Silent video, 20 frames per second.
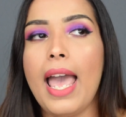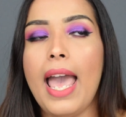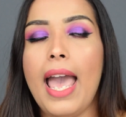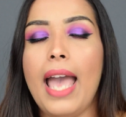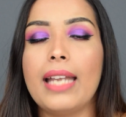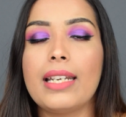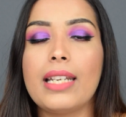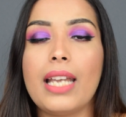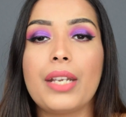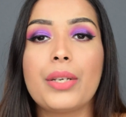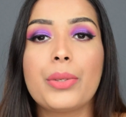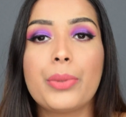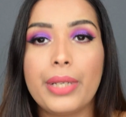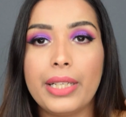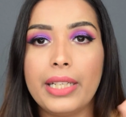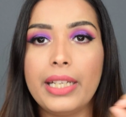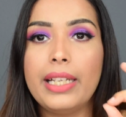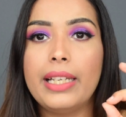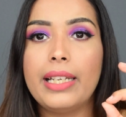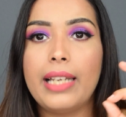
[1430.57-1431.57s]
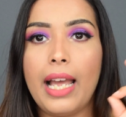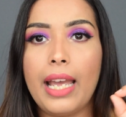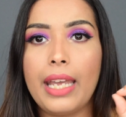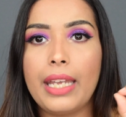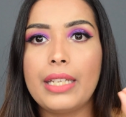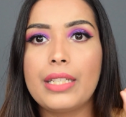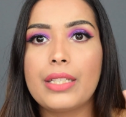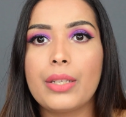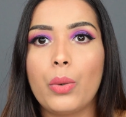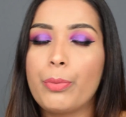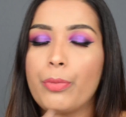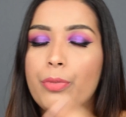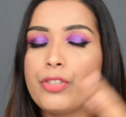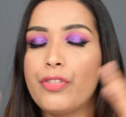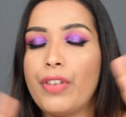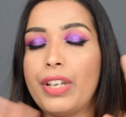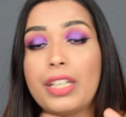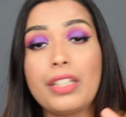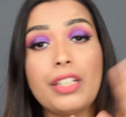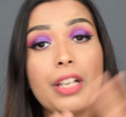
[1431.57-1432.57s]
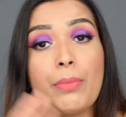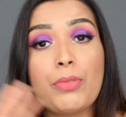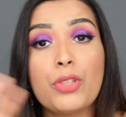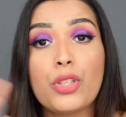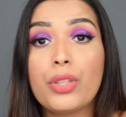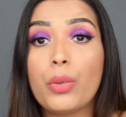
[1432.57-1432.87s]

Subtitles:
and I really liked when it comes